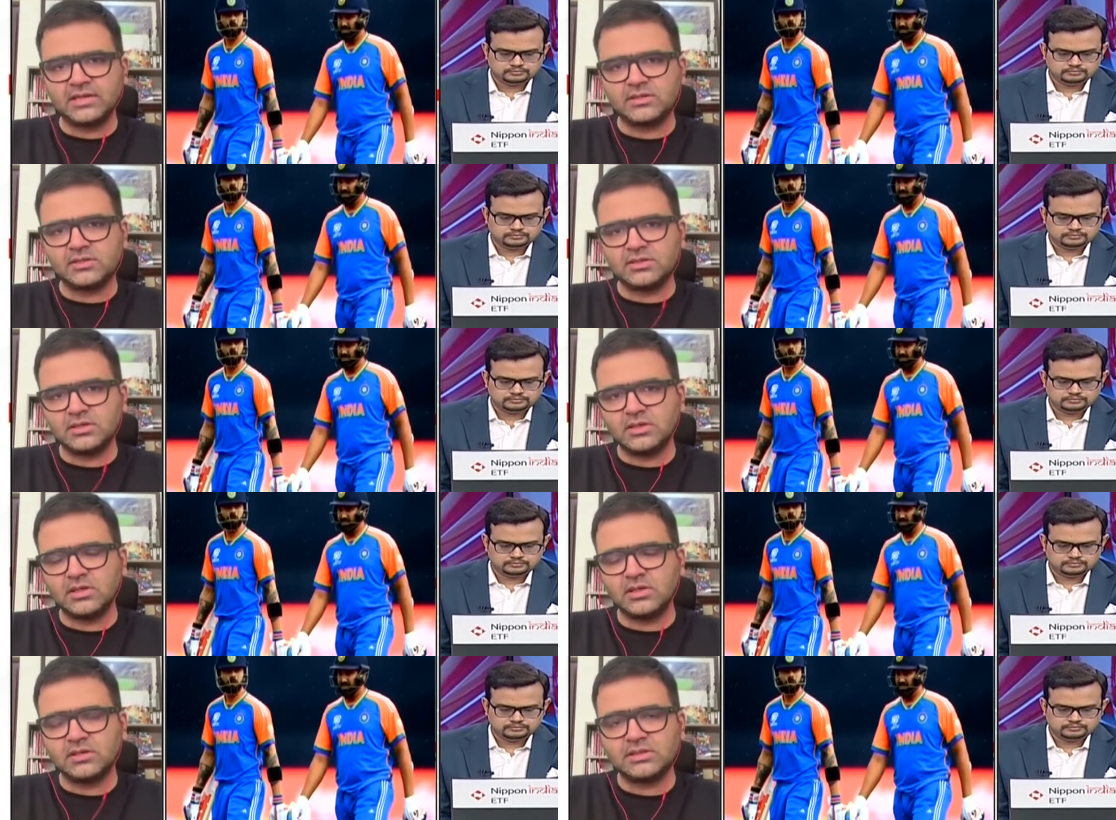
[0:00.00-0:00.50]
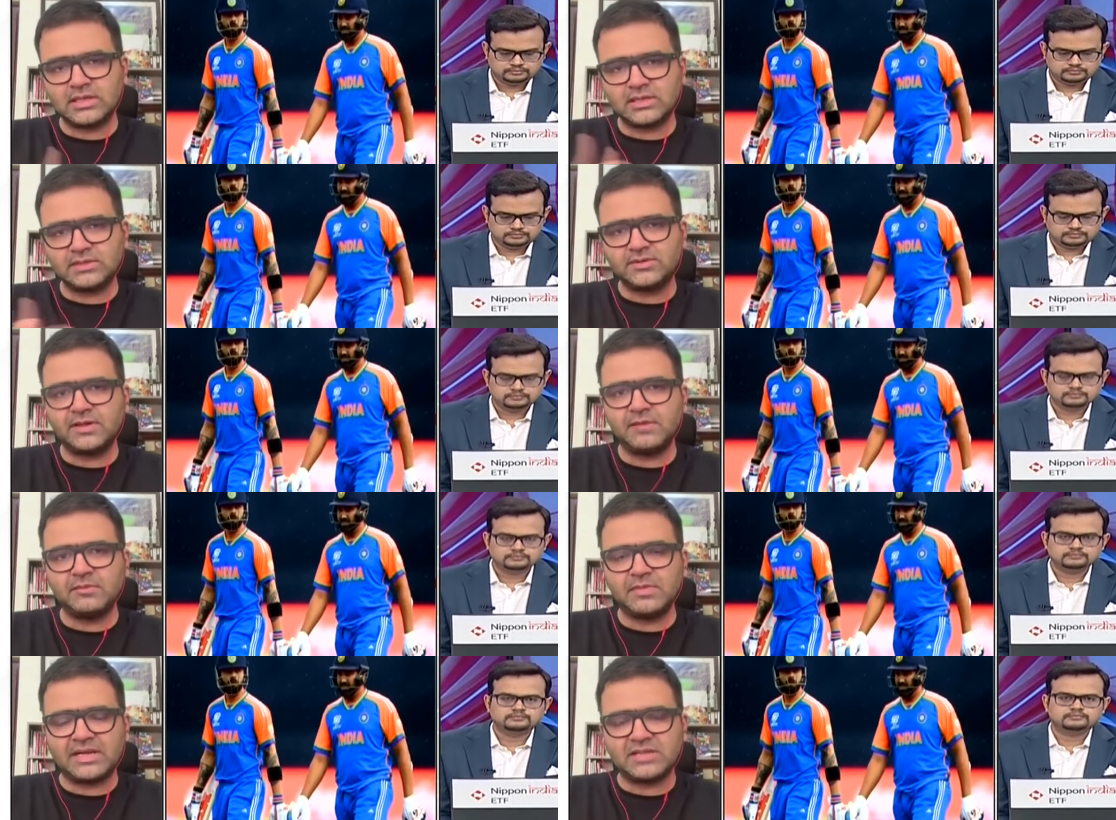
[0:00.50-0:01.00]
Speaker 1: Uh, there are three
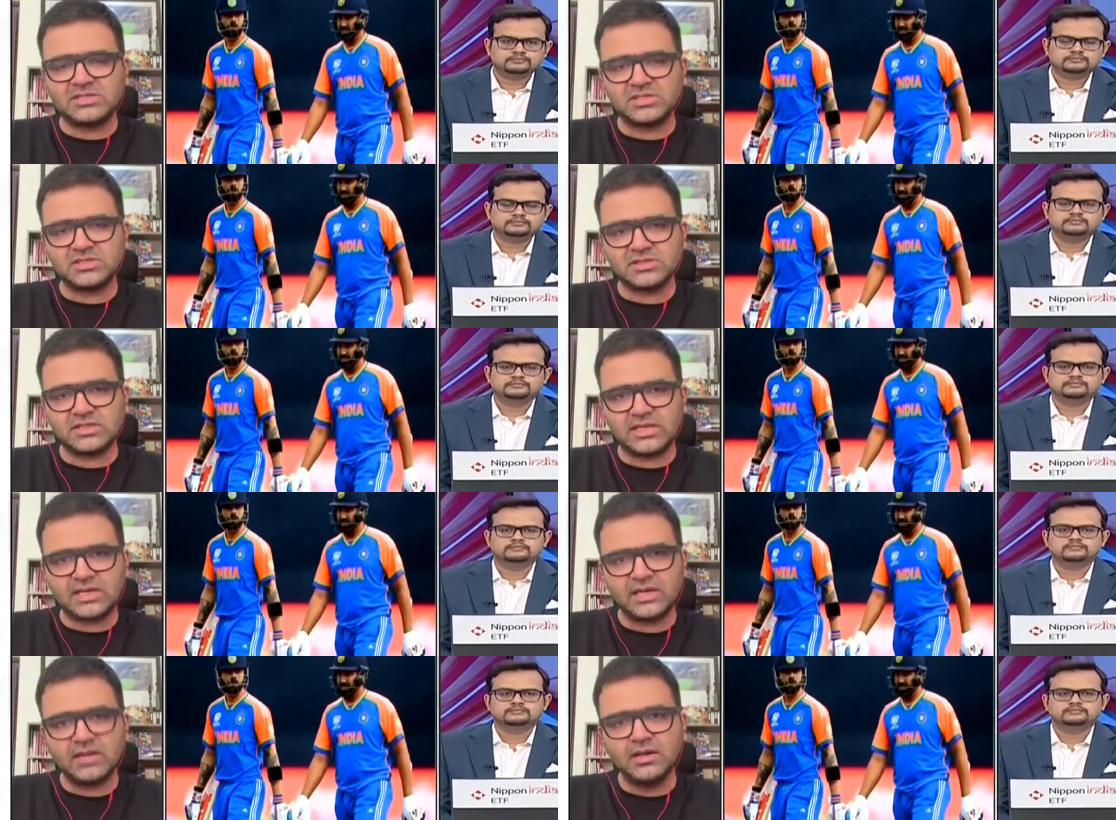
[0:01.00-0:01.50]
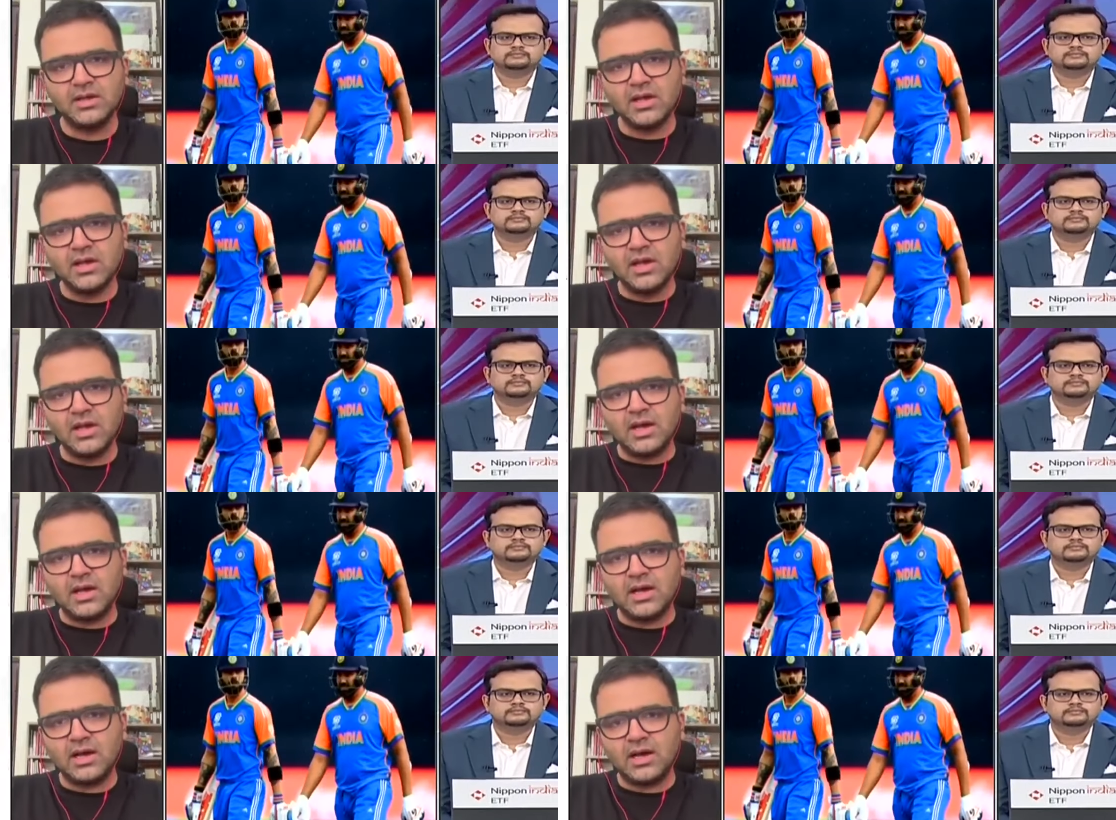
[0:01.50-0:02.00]
matches there
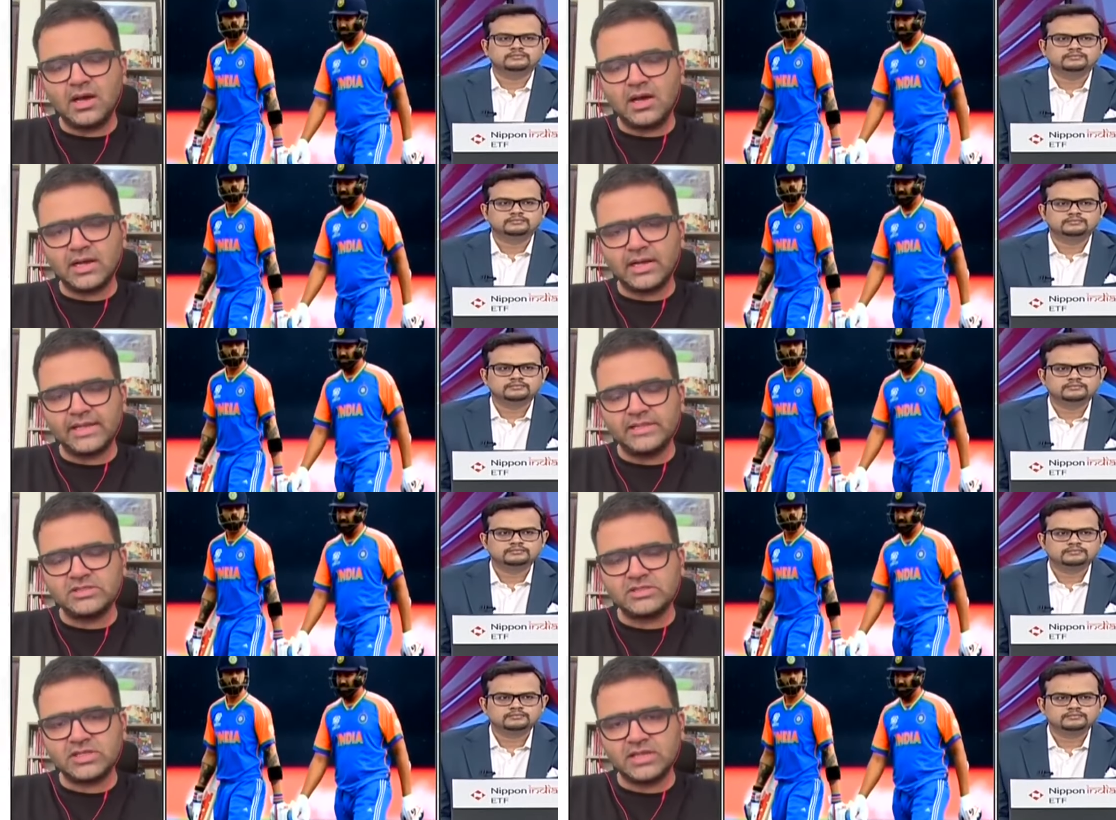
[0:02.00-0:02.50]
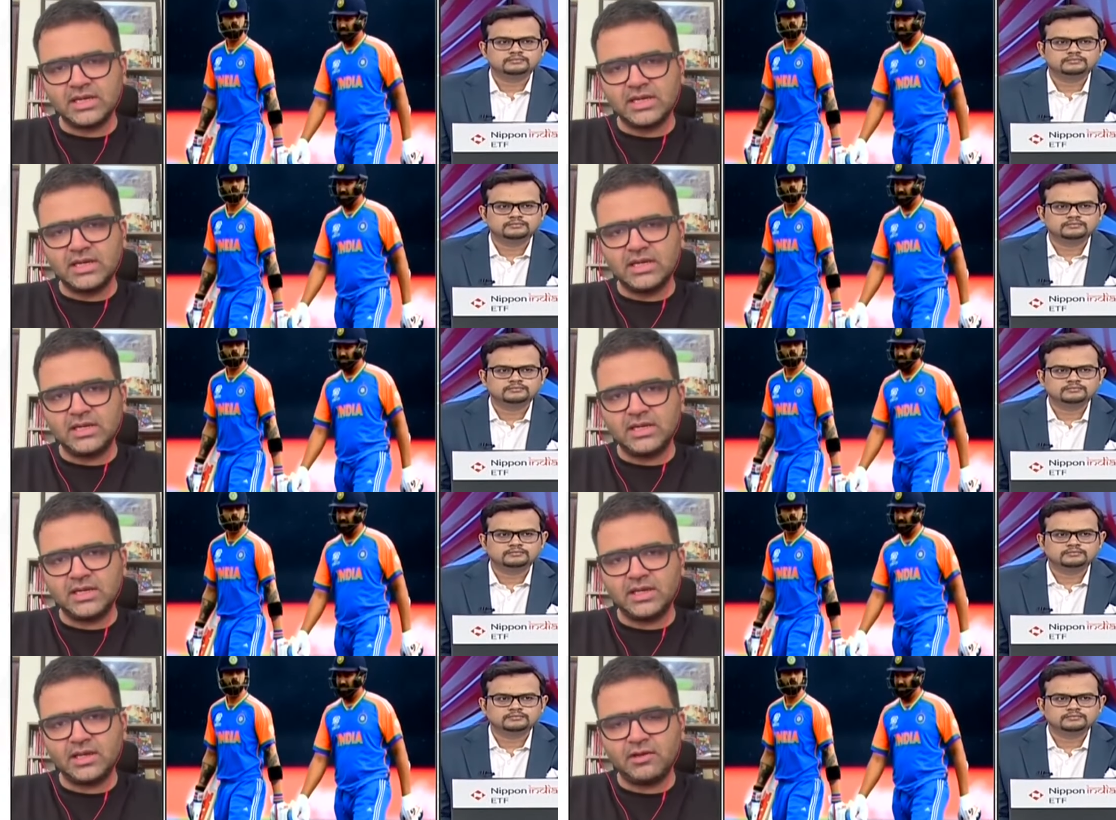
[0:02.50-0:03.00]
uh, against England
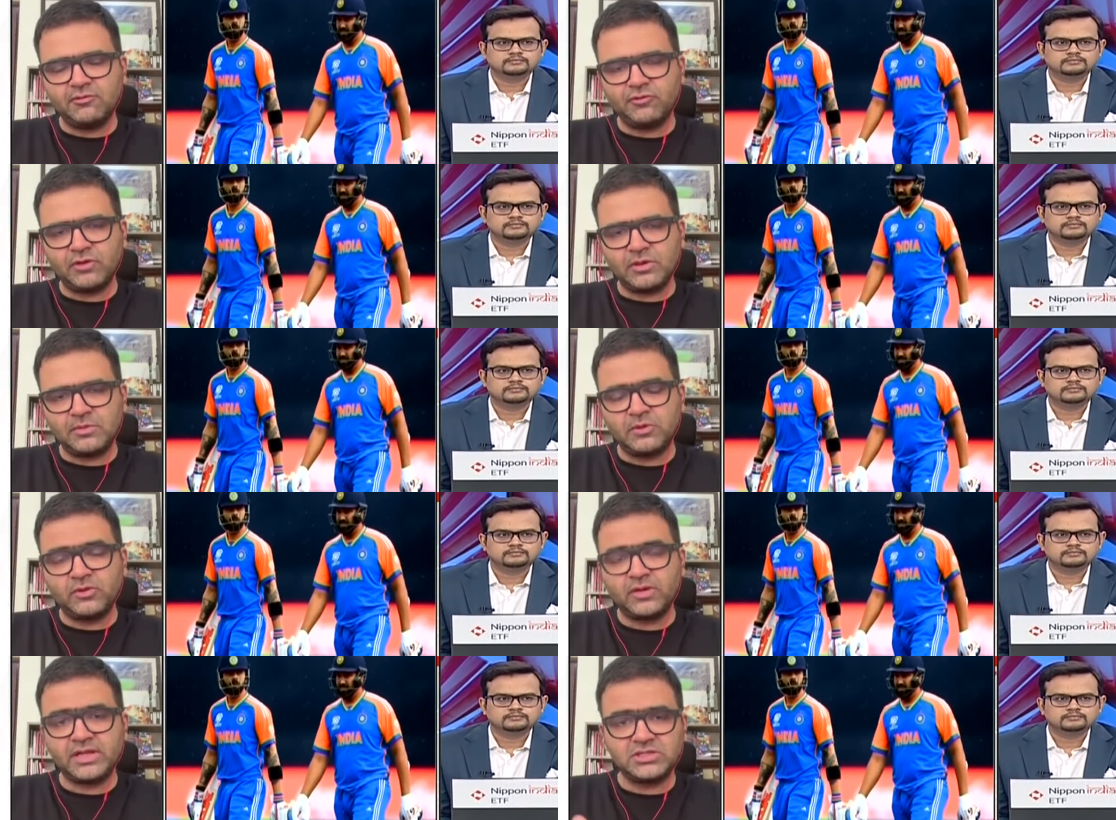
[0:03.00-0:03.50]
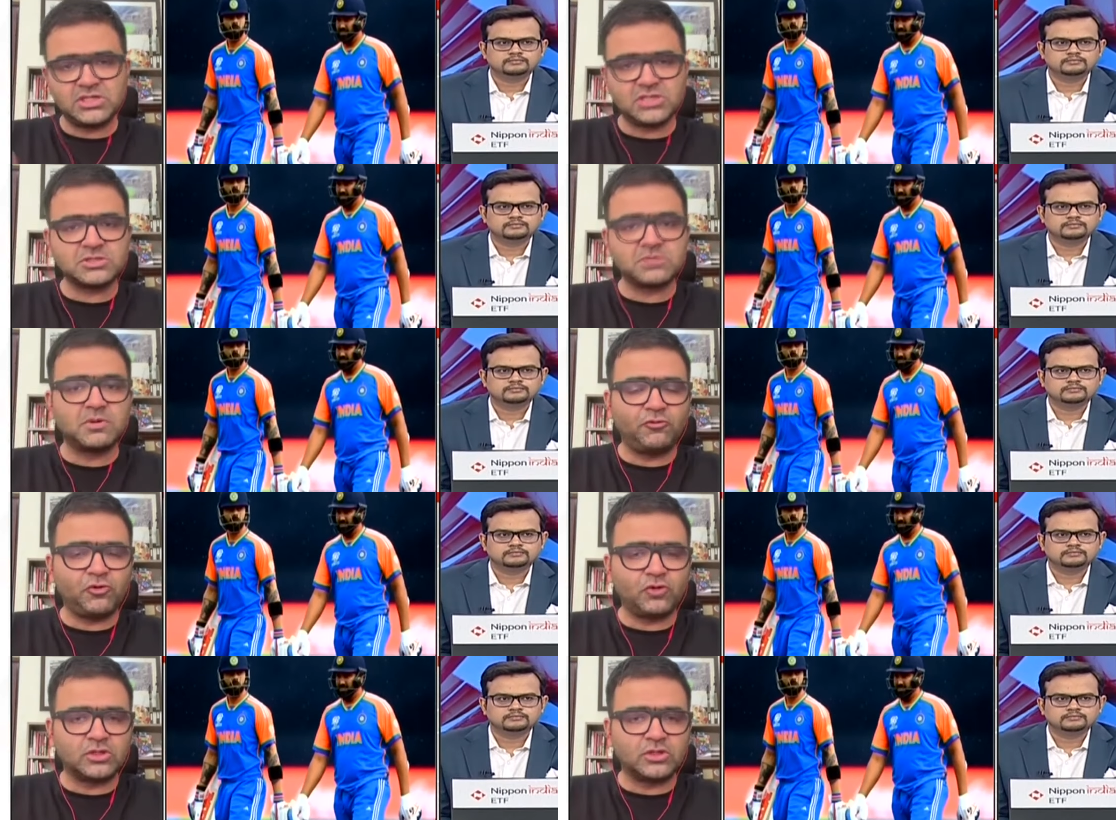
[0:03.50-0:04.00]
in February, just before the